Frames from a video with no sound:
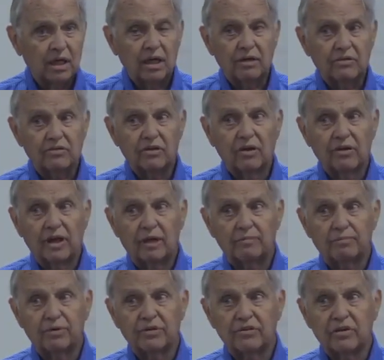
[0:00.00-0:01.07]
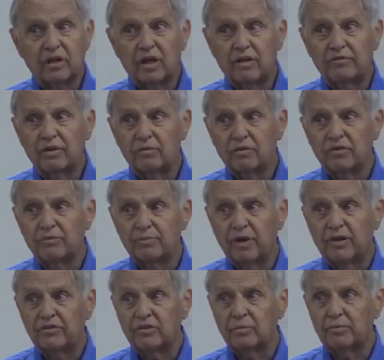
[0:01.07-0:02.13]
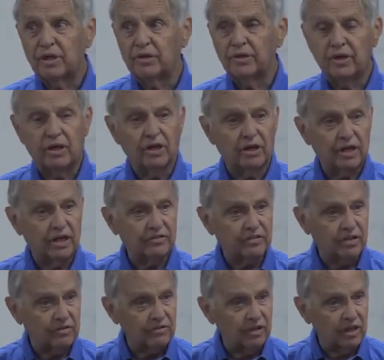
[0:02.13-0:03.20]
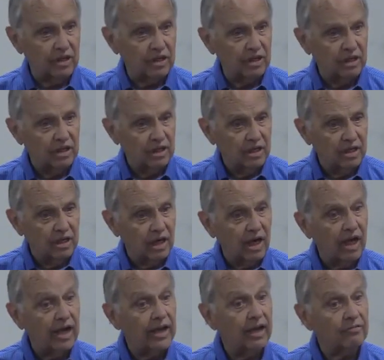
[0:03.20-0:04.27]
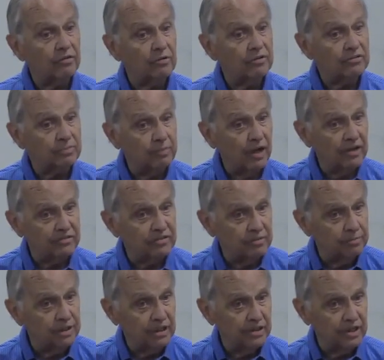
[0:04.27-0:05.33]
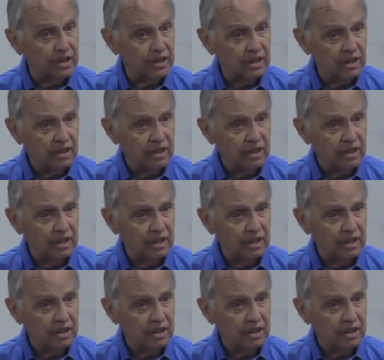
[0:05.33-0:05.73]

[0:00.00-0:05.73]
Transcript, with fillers: And so that puts a heavy responsibility on us to think, I have a responsibility